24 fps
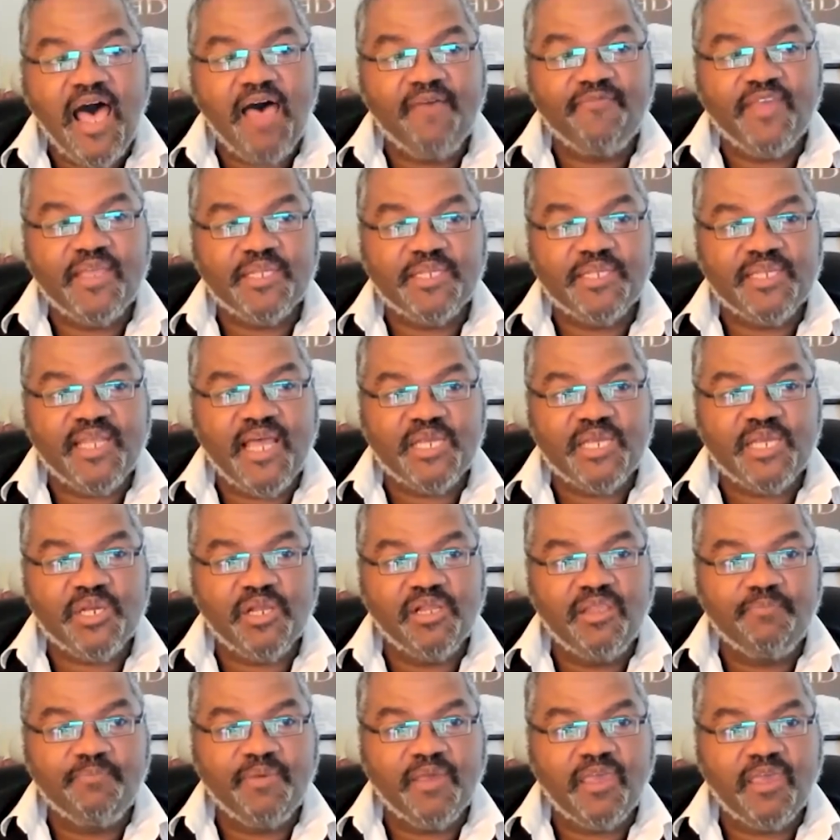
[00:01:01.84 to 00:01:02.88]
the International
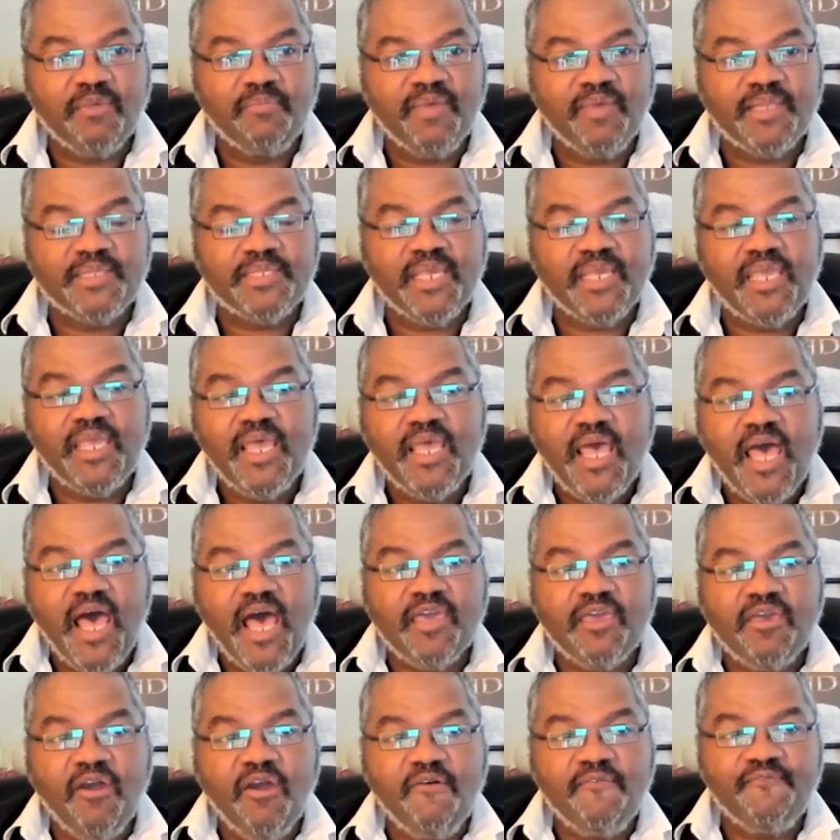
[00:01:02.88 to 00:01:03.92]
Olympic Committee
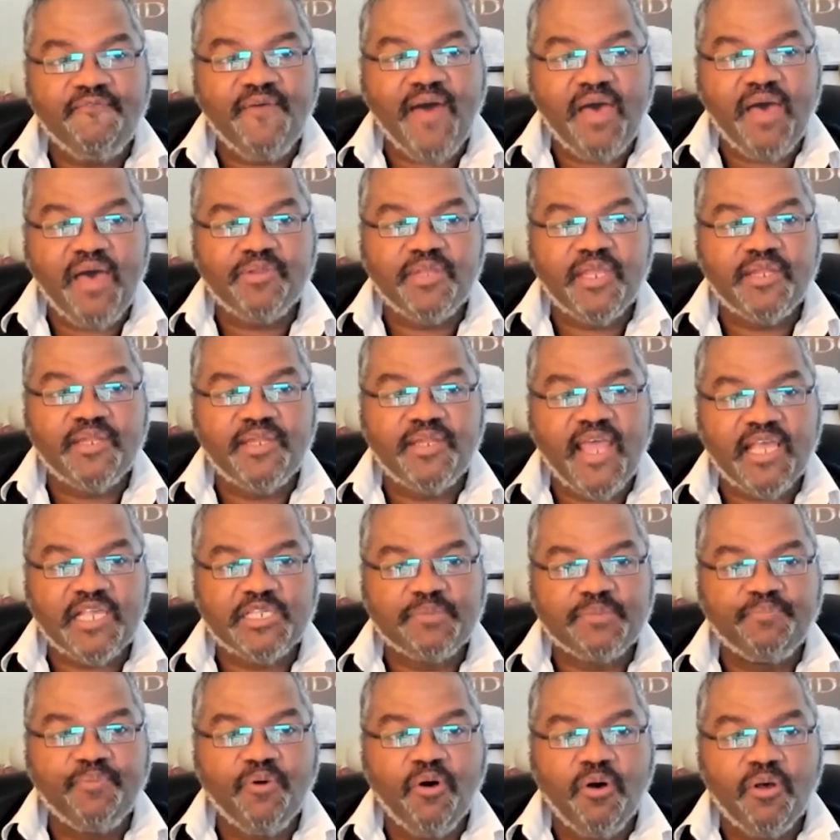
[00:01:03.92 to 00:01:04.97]
and co-founded Next
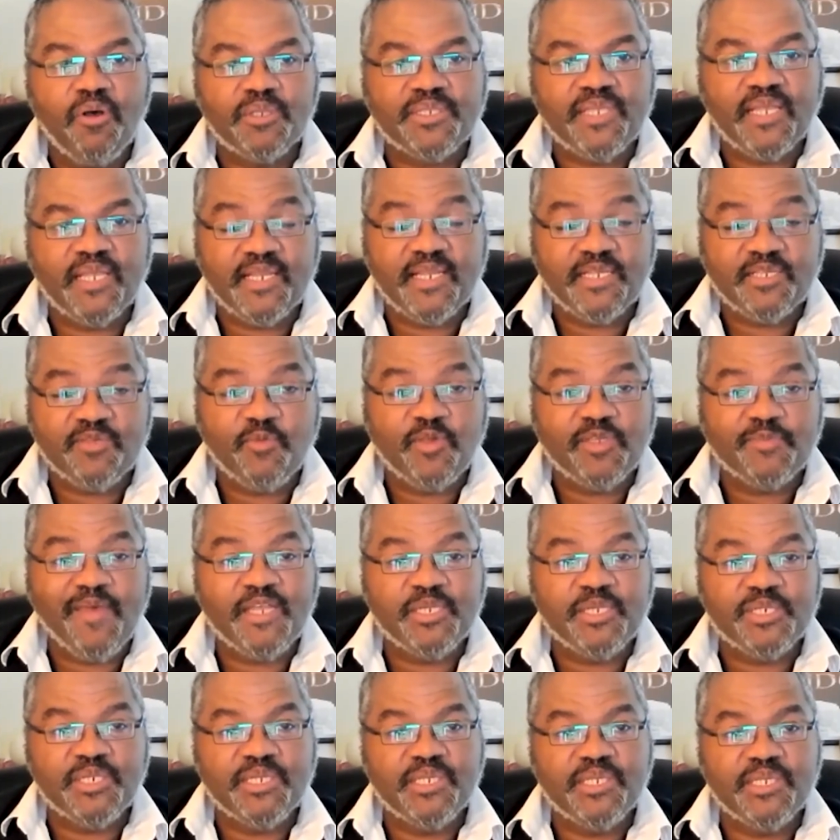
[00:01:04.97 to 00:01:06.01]
Sports. And as we
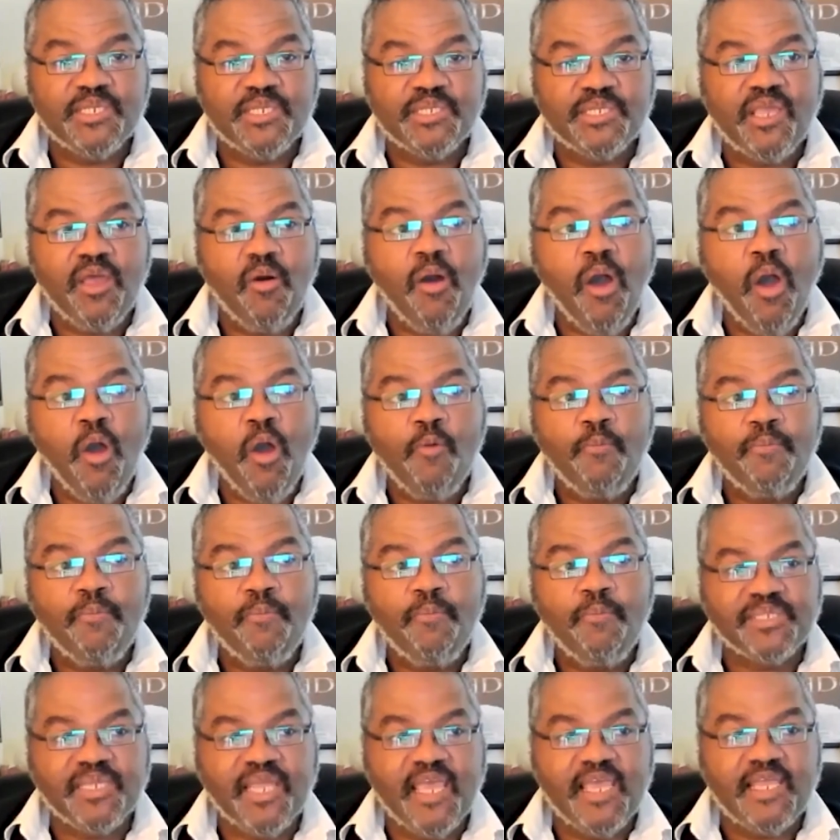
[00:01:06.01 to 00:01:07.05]
mentioned, is COO
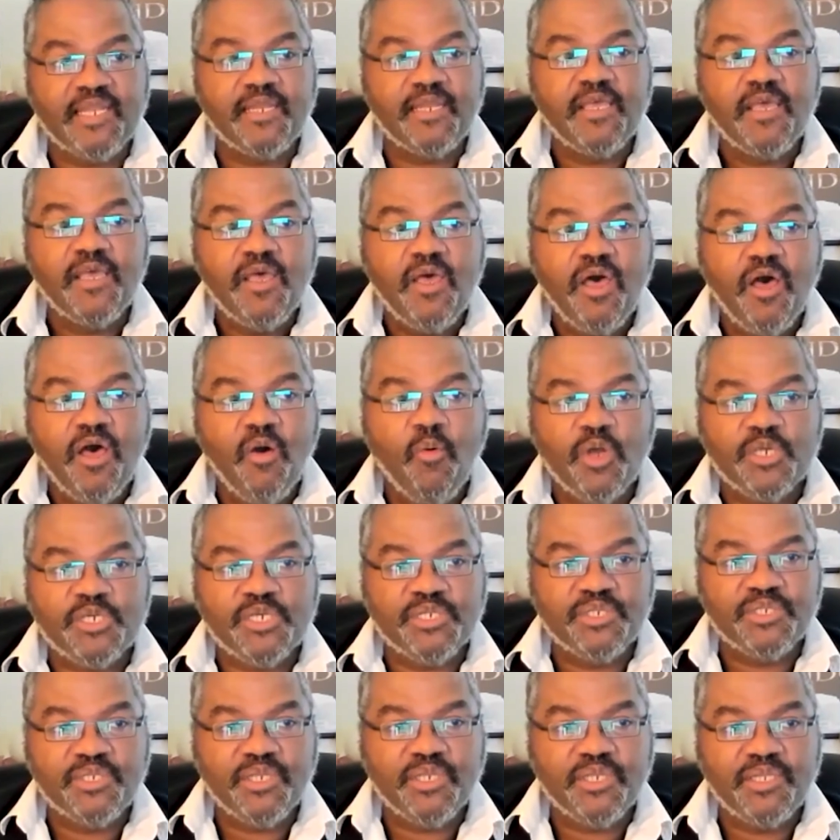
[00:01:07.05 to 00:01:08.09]
based in
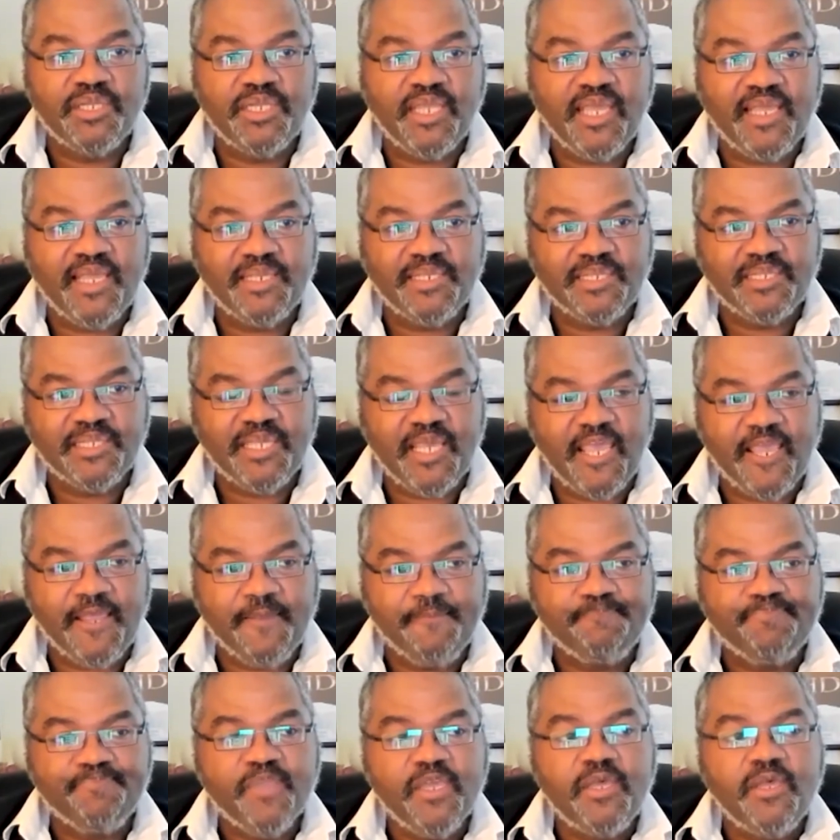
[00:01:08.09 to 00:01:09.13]
Washington, D.C.
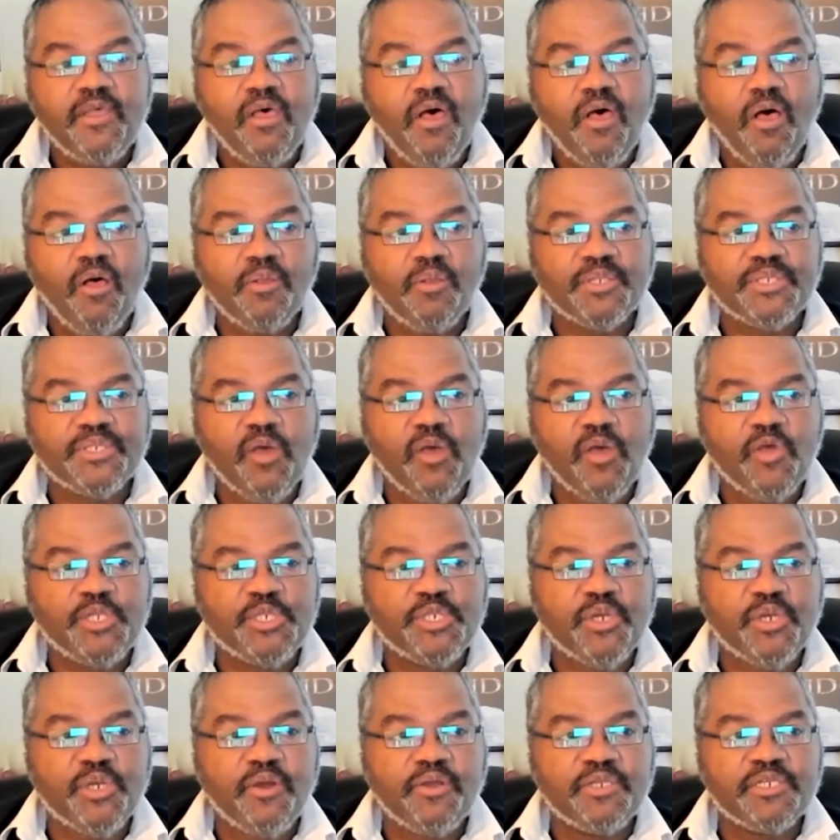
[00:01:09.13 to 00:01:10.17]
Also, we're
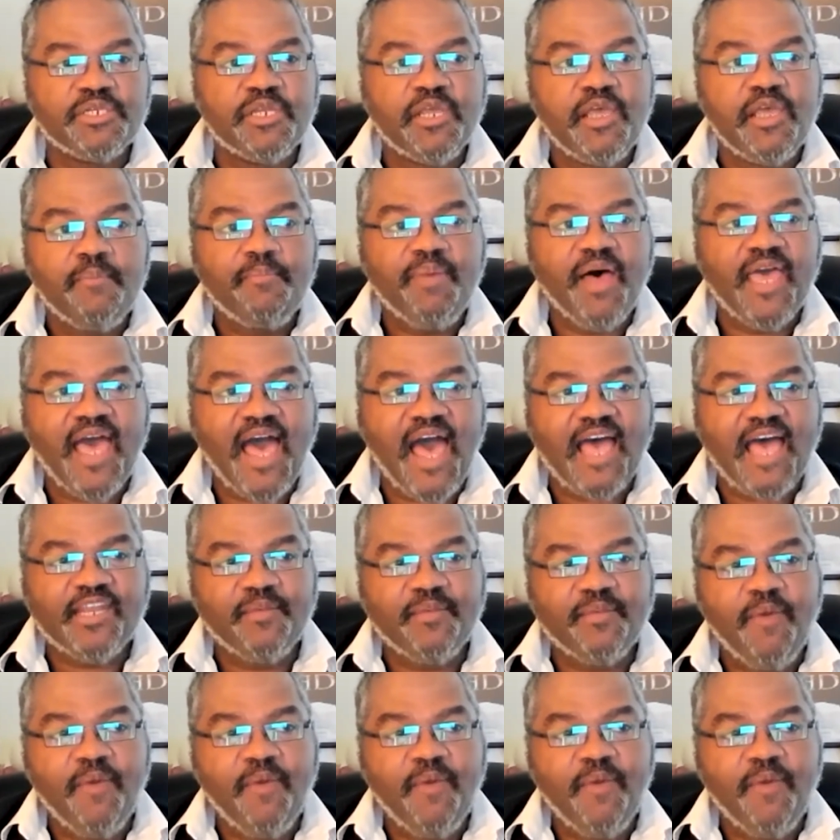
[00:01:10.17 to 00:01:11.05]
joined by Adam